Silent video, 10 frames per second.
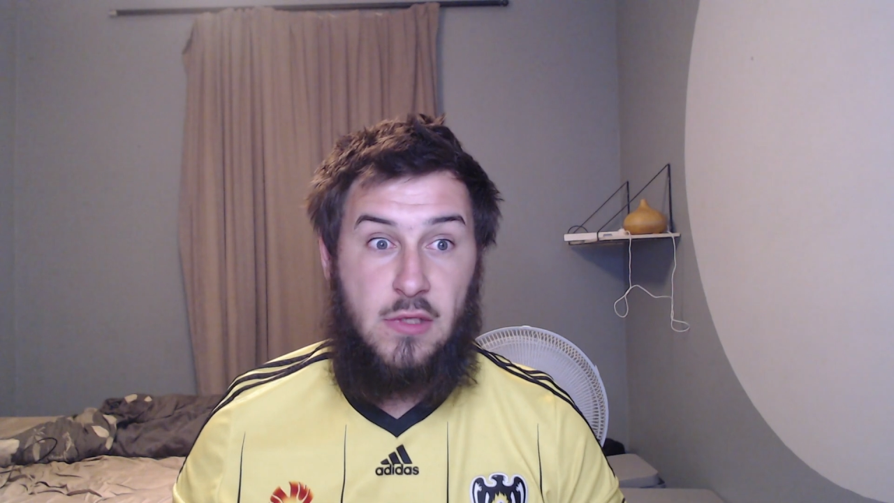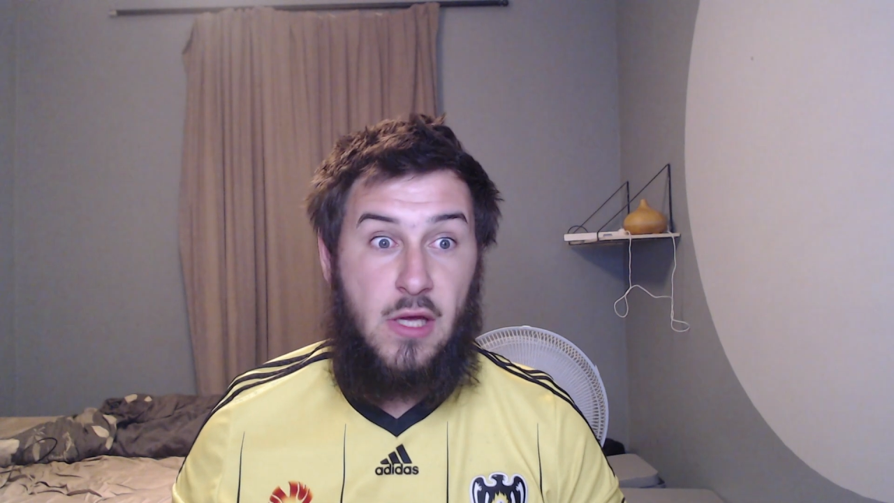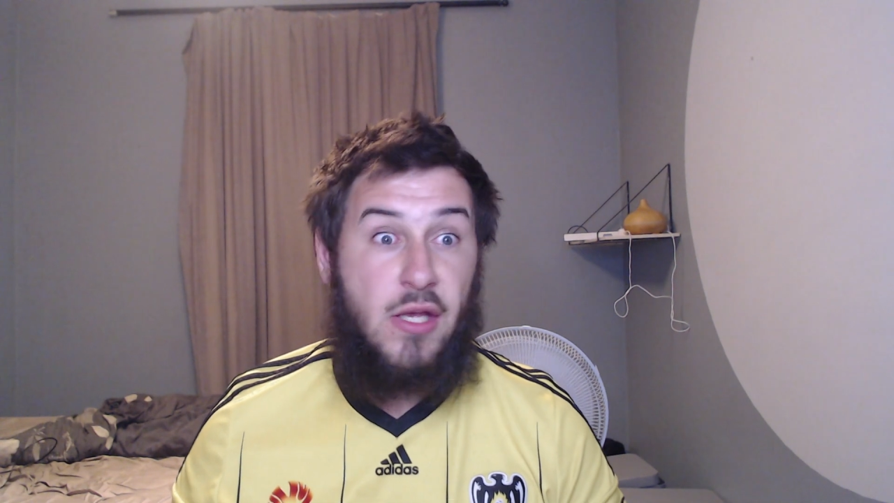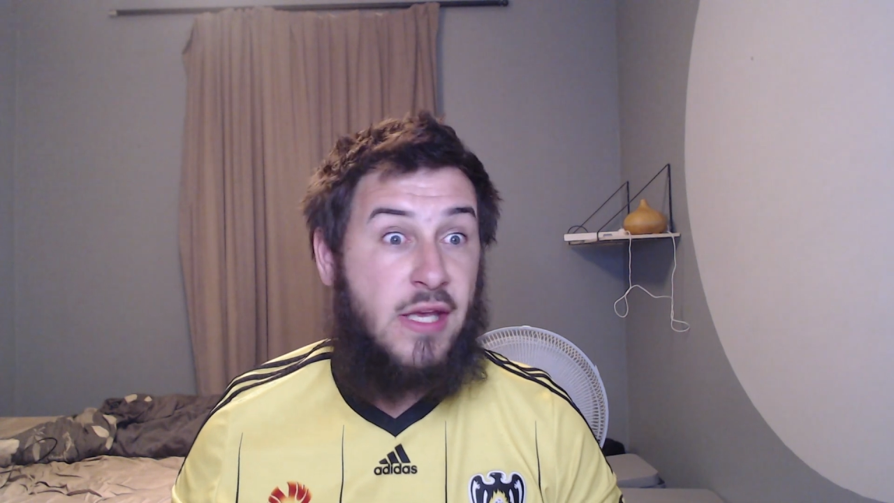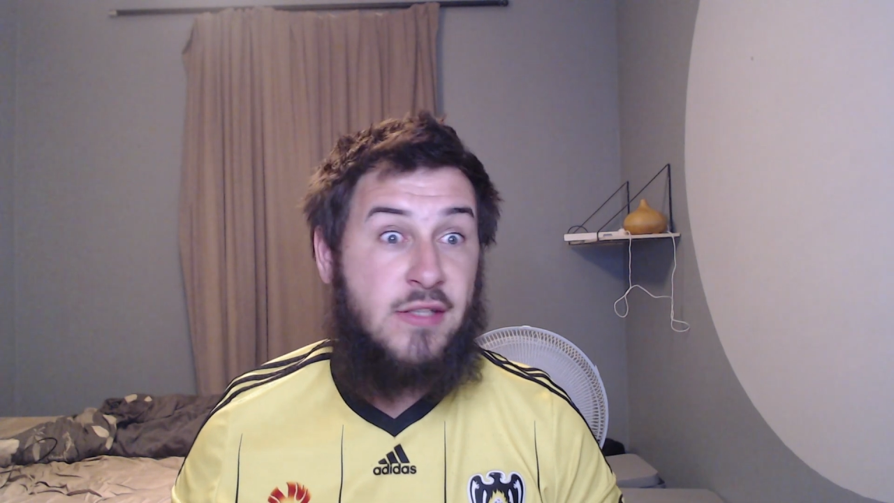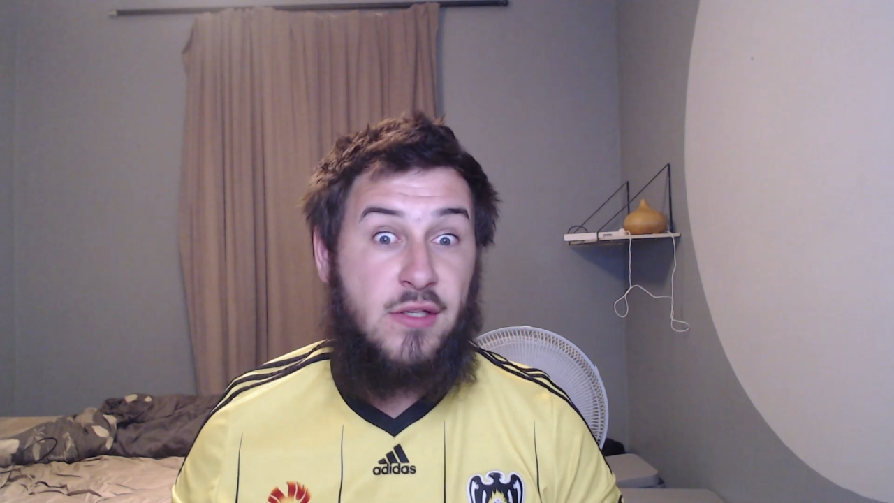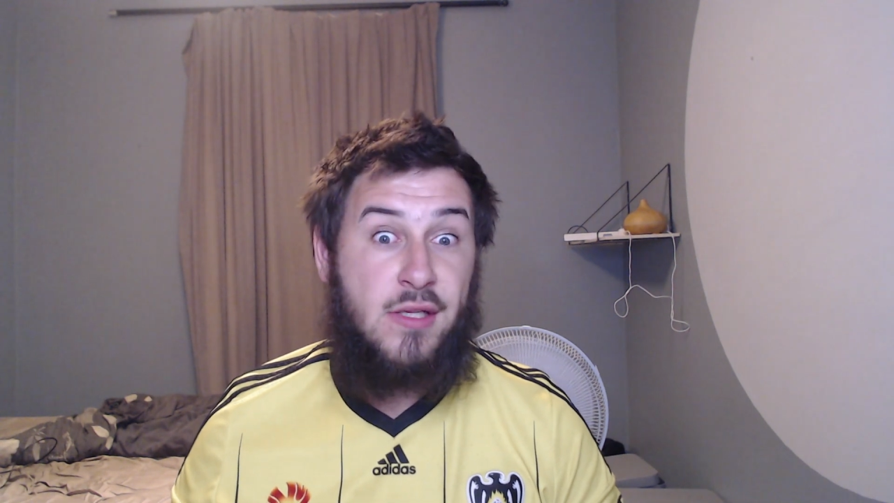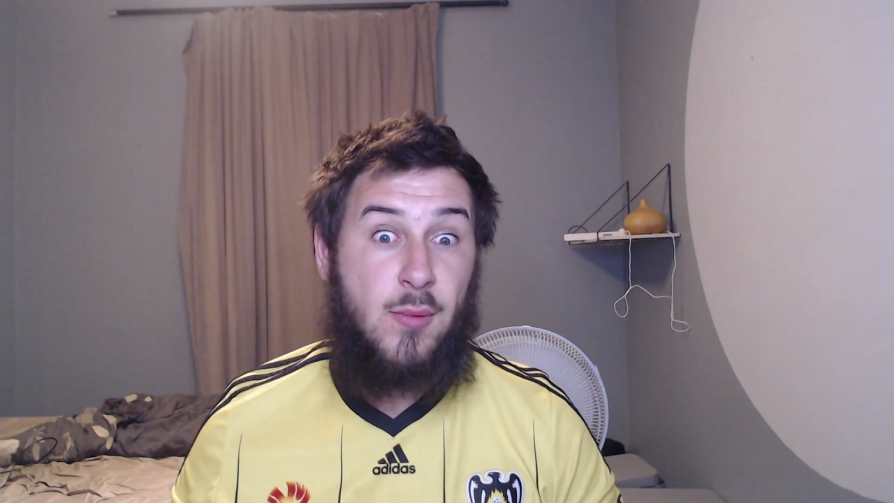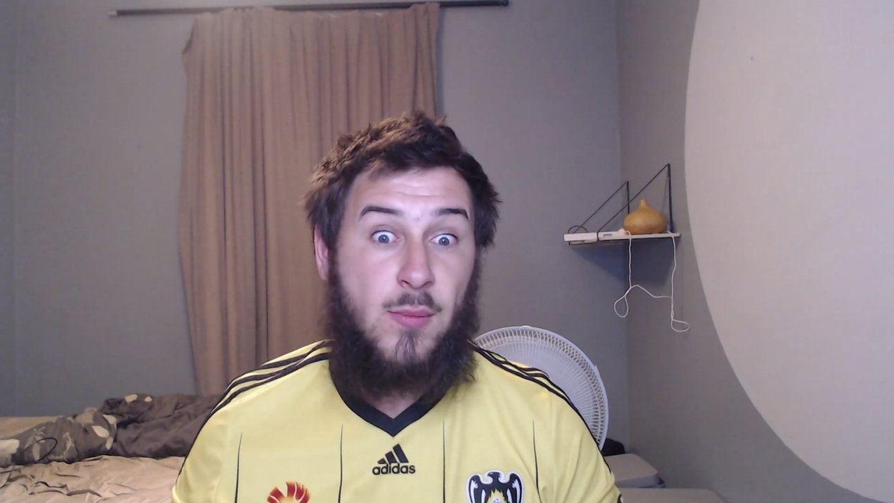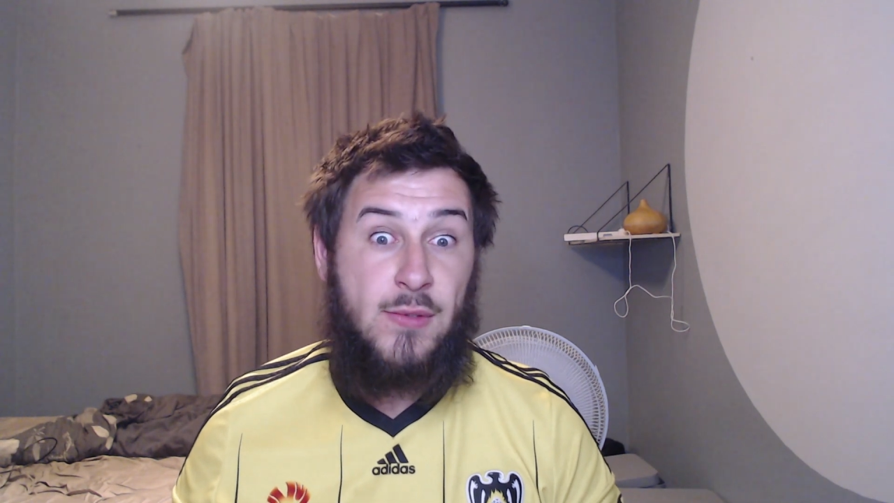getting inside the
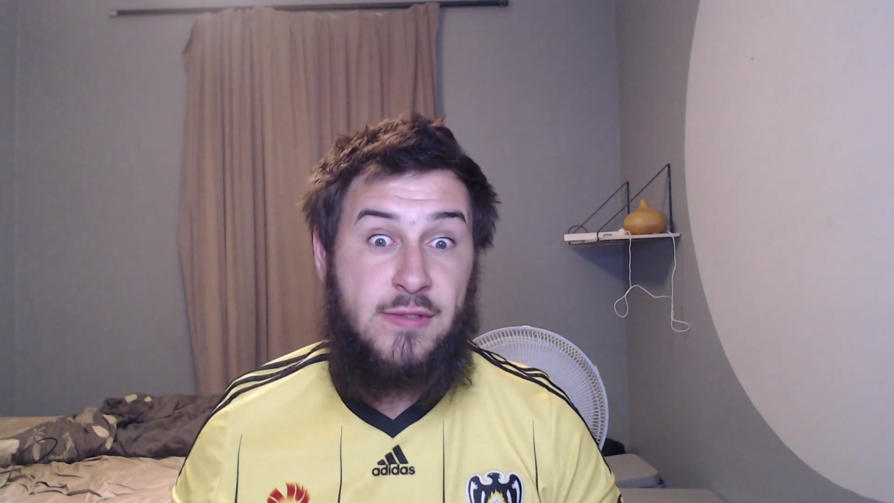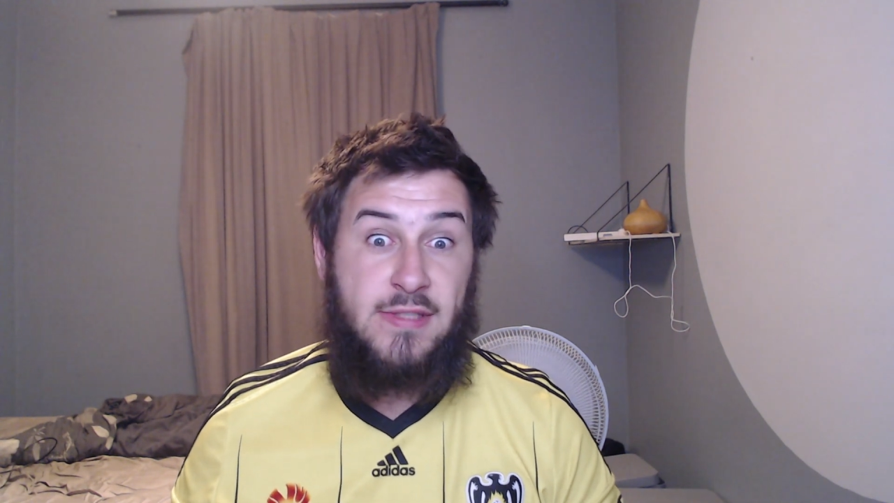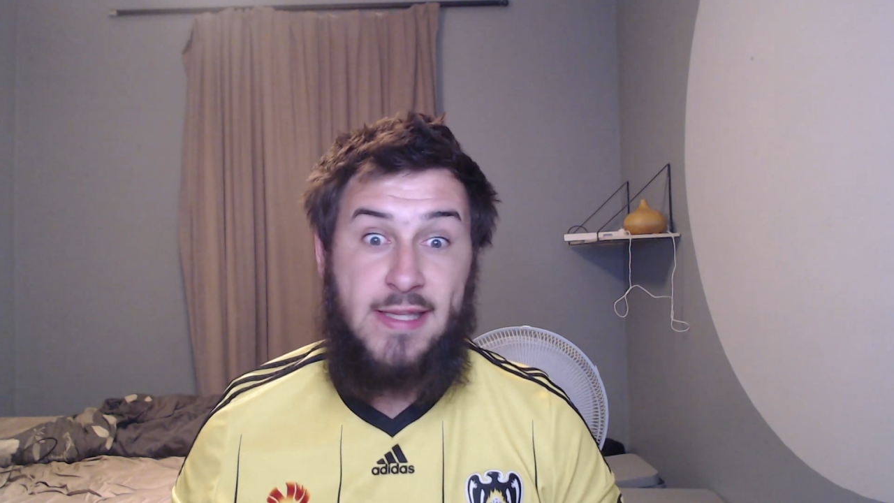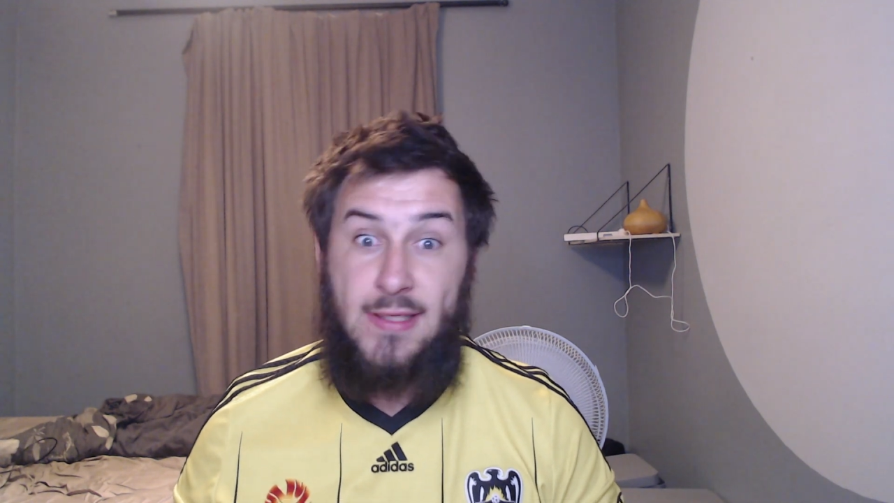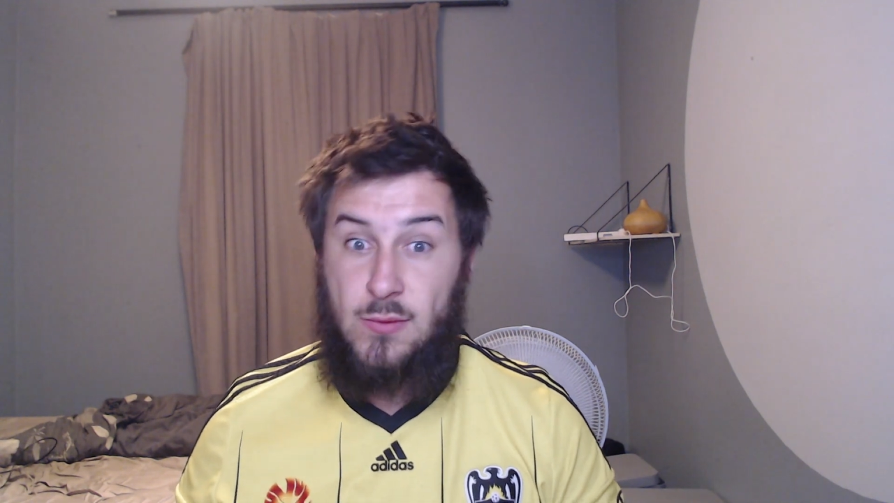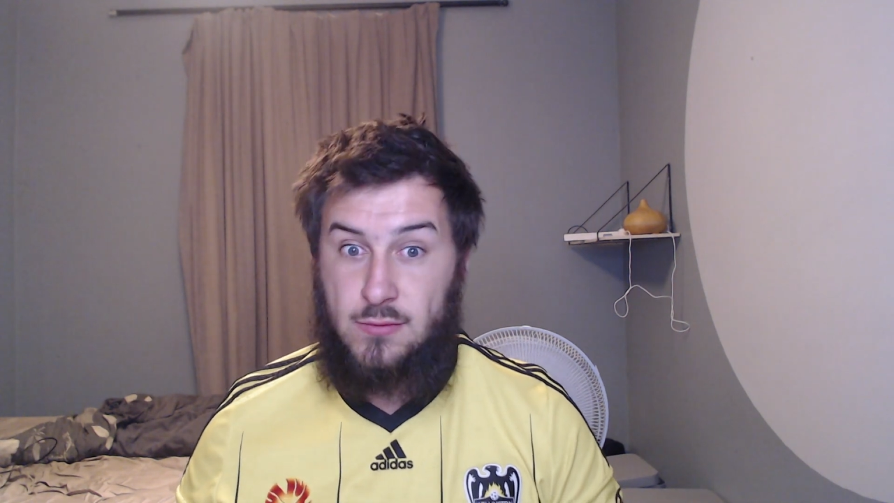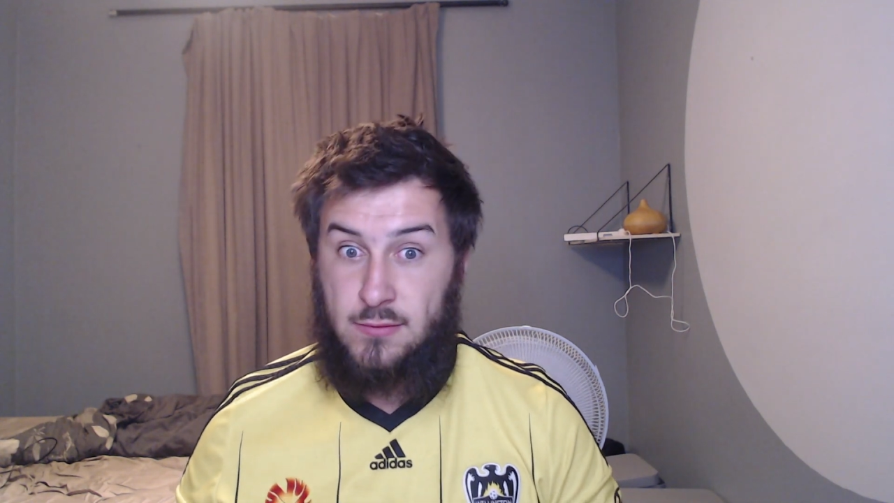Capitol building is illegal.